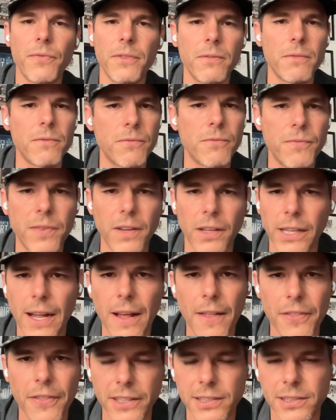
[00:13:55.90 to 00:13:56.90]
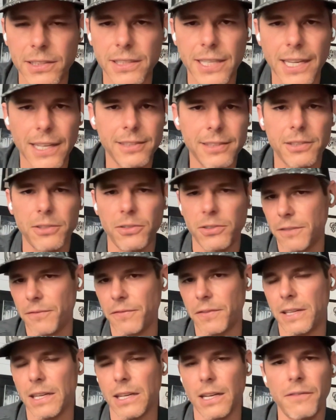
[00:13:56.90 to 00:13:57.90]
fill out this death
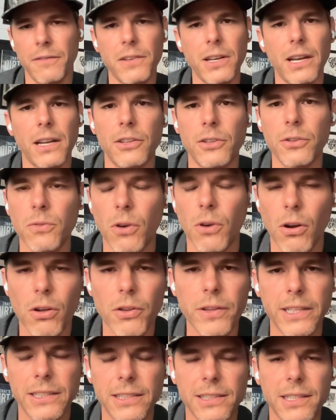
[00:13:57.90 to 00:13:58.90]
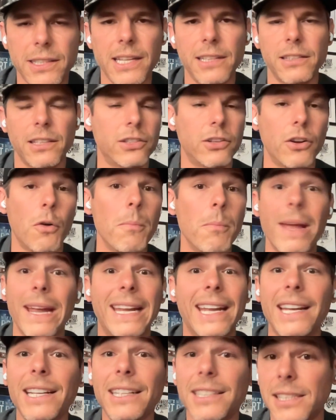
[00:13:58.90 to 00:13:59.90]
certificate. I've got to do all these things that don't make
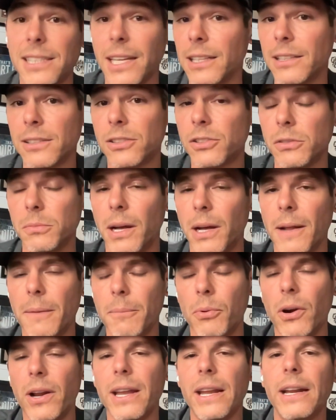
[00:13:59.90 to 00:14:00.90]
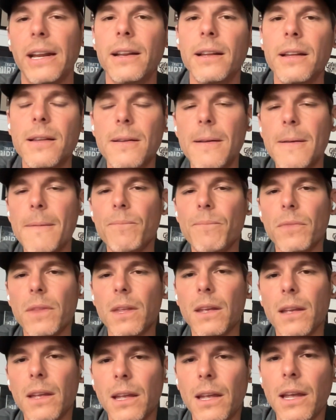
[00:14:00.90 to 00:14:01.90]
any sense to my brain."
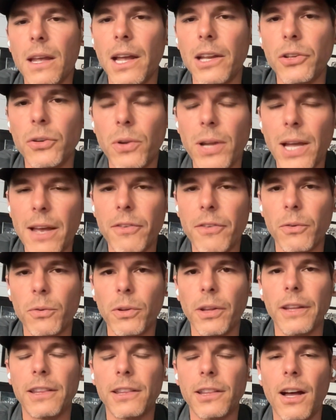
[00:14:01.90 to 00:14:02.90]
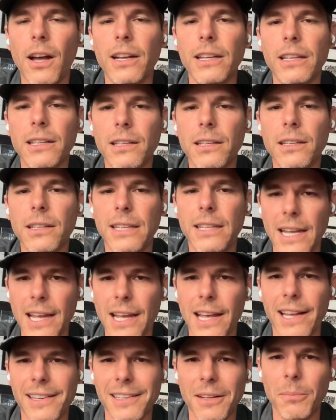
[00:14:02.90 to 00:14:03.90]
And you haven't really thought
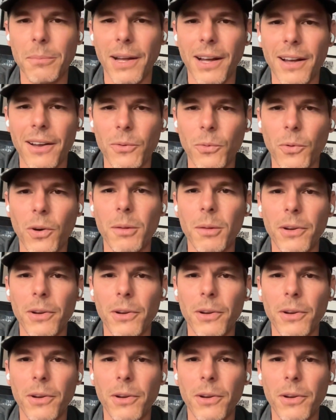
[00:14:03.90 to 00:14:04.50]
yet about what am